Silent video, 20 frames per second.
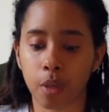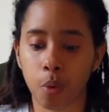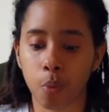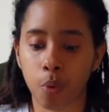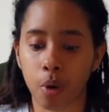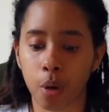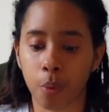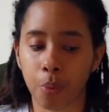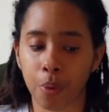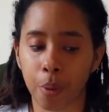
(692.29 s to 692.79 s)

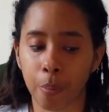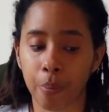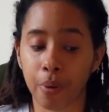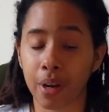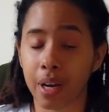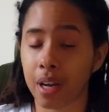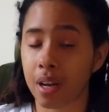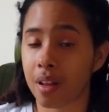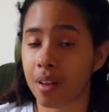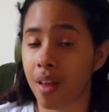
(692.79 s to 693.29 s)
where we're
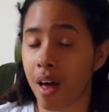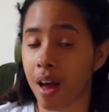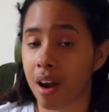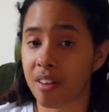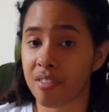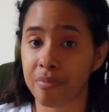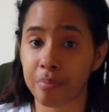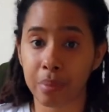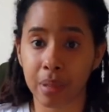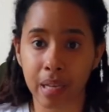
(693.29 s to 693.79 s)
putting a lot
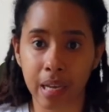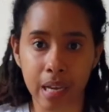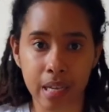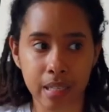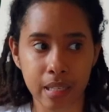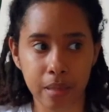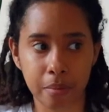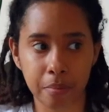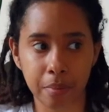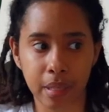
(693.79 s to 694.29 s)
of
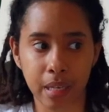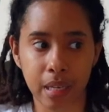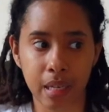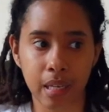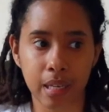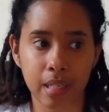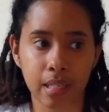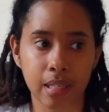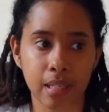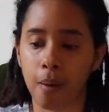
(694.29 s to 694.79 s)
plans in
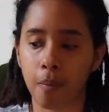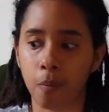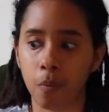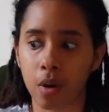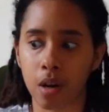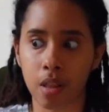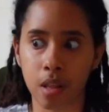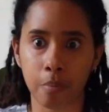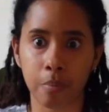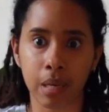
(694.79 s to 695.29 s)
place.
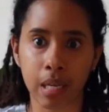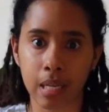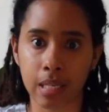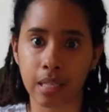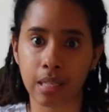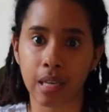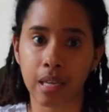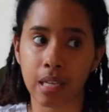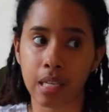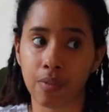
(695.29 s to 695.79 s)
One of the
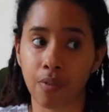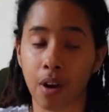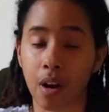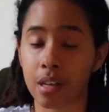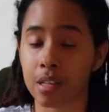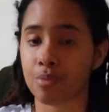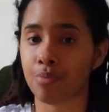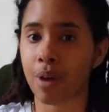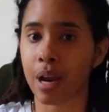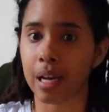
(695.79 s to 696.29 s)
biggest things for
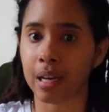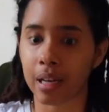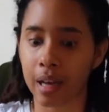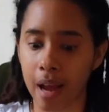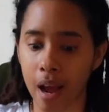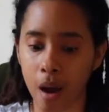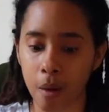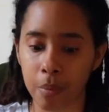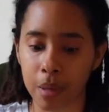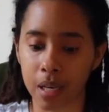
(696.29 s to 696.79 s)
us right
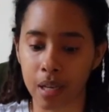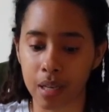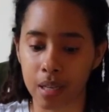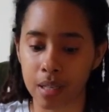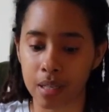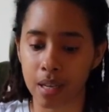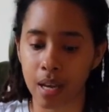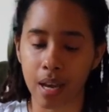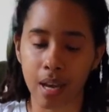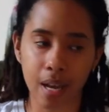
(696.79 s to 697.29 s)
now,
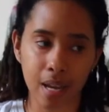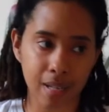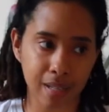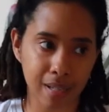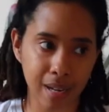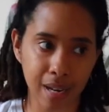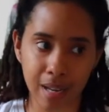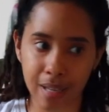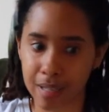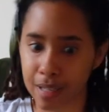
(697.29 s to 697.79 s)
because
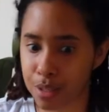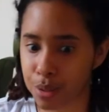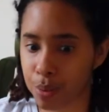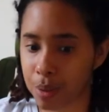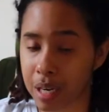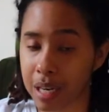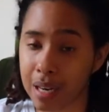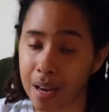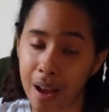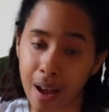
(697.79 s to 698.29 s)
today is the
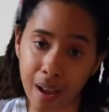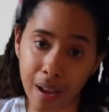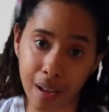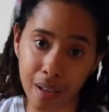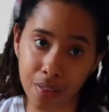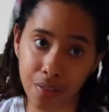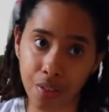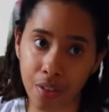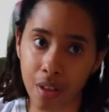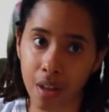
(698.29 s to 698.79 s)

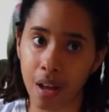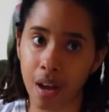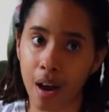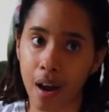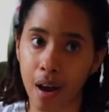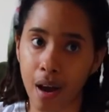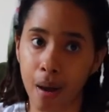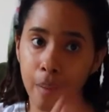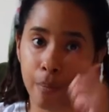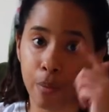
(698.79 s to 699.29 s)
29th,
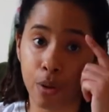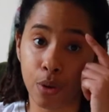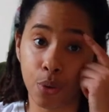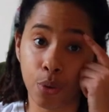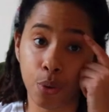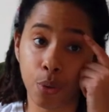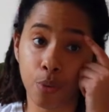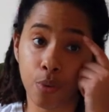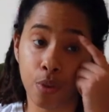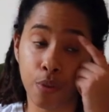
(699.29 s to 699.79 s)

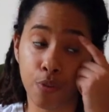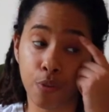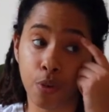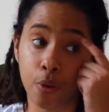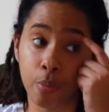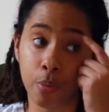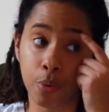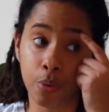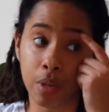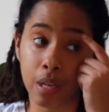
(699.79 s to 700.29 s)
the
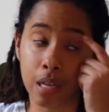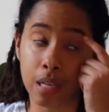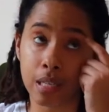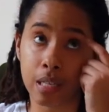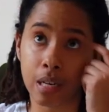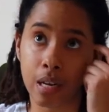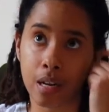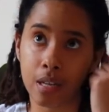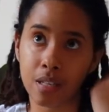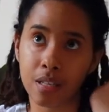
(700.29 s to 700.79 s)
full moon
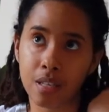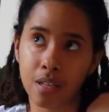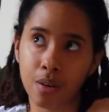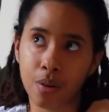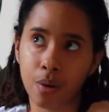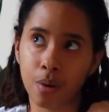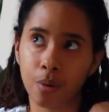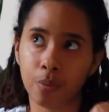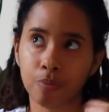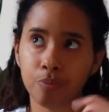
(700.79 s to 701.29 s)
isn't
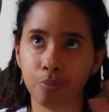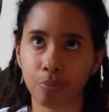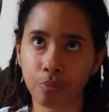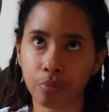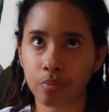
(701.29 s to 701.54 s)
until